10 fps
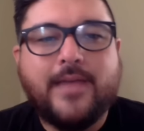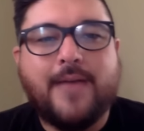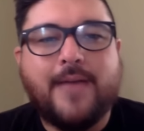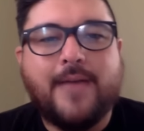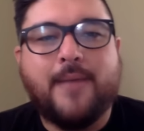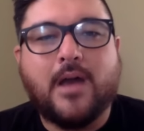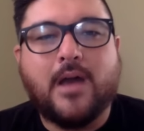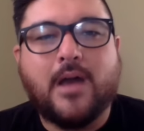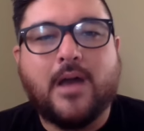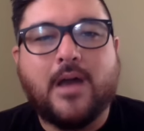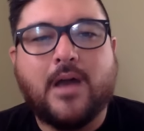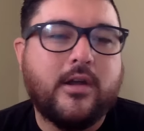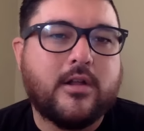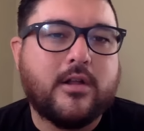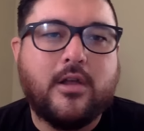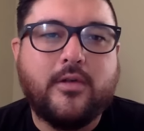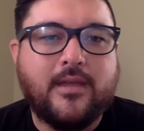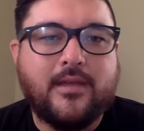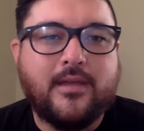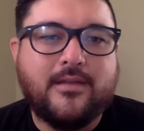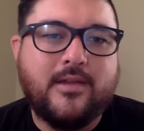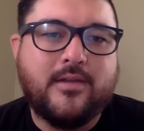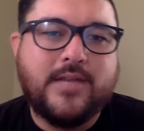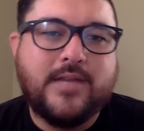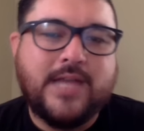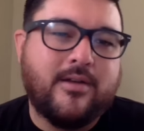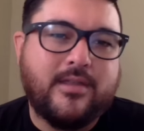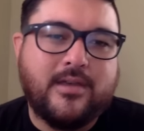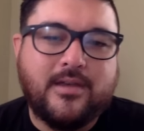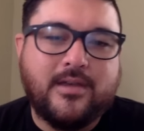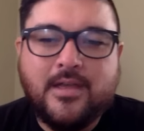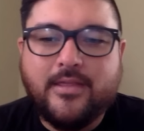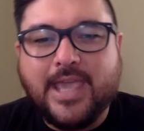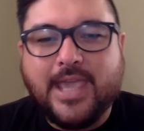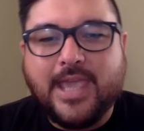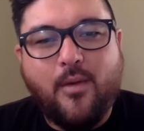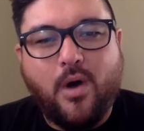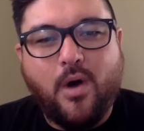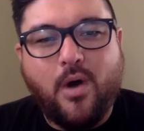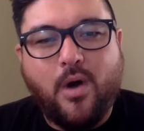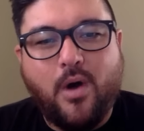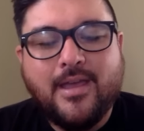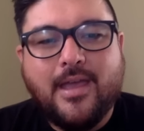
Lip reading: That model would wear your clothing, down the catwalk,